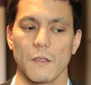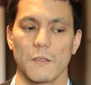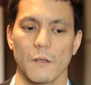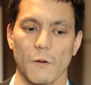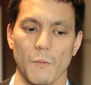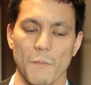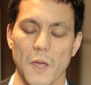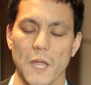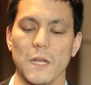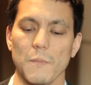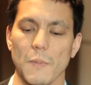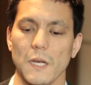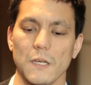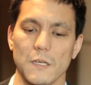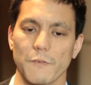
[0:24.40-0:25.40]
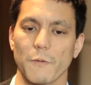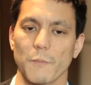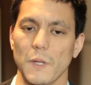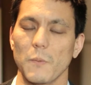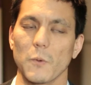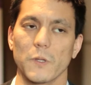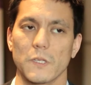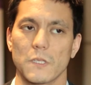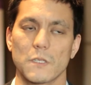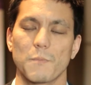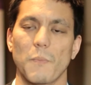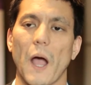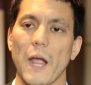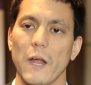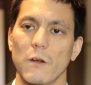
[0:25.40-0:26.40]
there are many, many different people
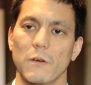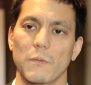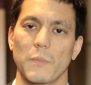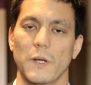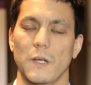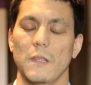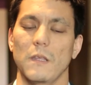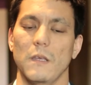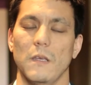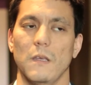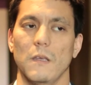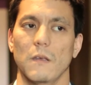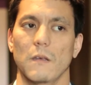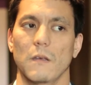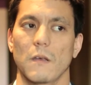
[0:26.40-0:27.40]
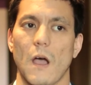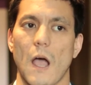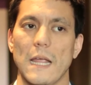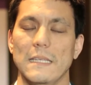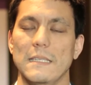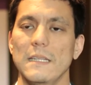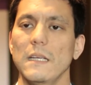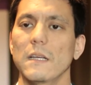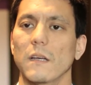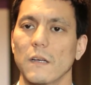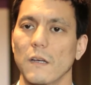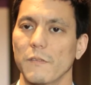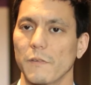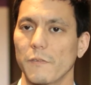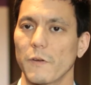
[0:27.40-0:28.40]
inspired by the idea
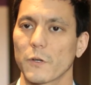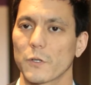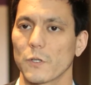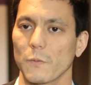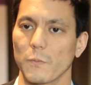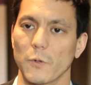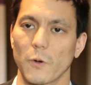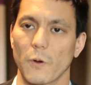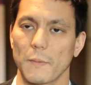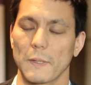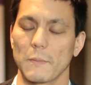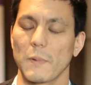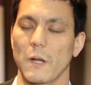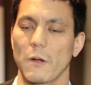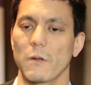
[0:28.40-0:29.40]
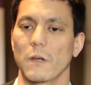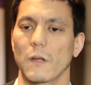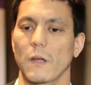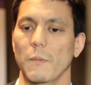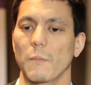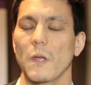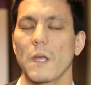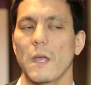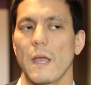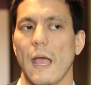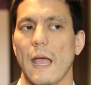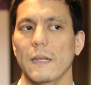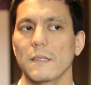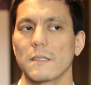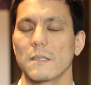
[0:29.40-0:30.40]
of a functional programming paradigm.
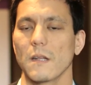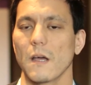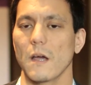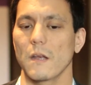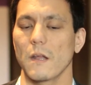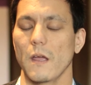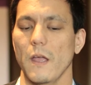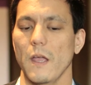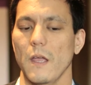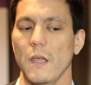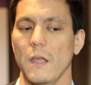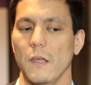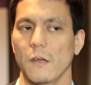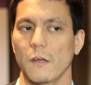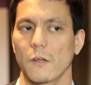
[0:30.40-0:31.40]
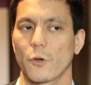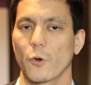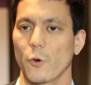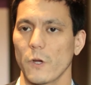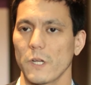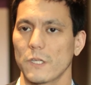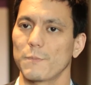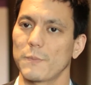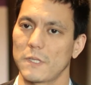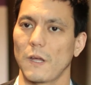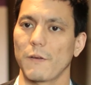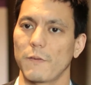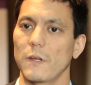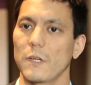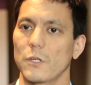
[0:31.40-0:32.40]
And it's not a crisp
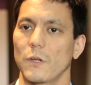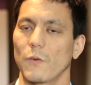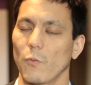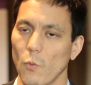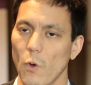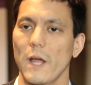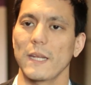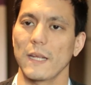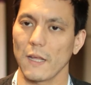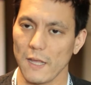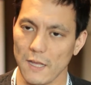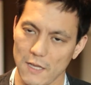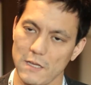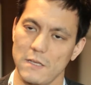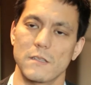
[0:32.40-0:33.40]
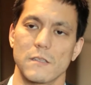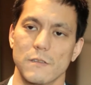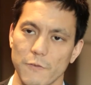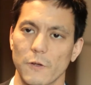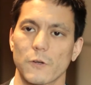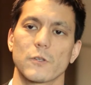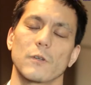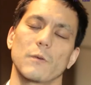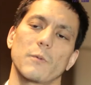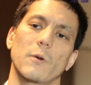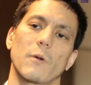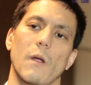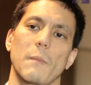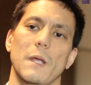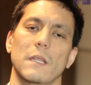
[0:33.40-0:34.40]
definition of what is functional
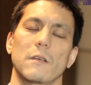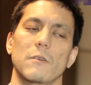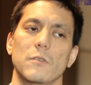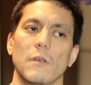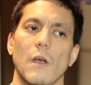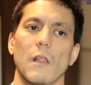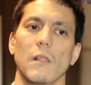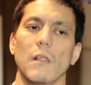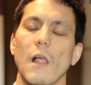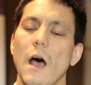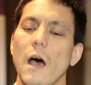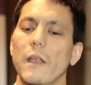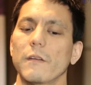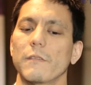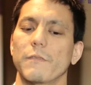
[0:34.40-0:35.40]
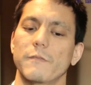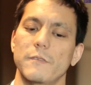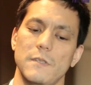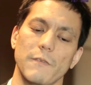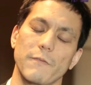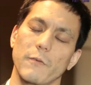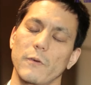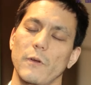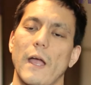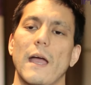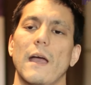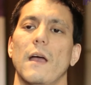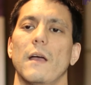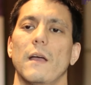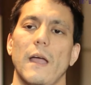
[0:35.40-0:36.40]
programming. There's a lot of different
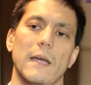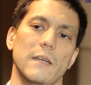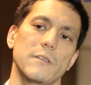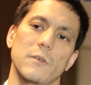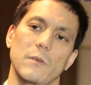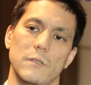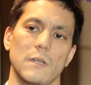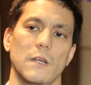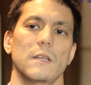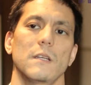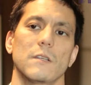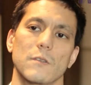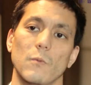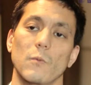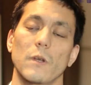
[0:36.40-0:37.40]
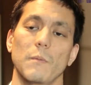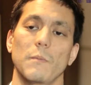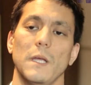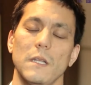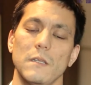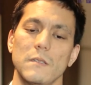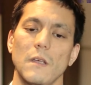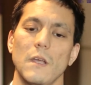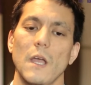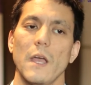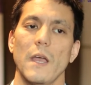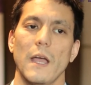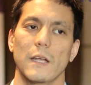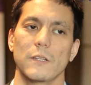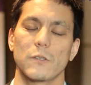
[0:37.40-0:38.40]
attitudes and ideas on what it means.
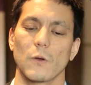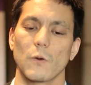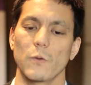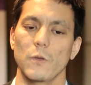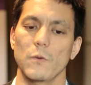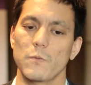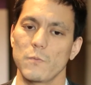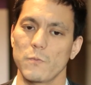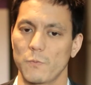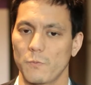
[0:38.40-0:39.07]
And so you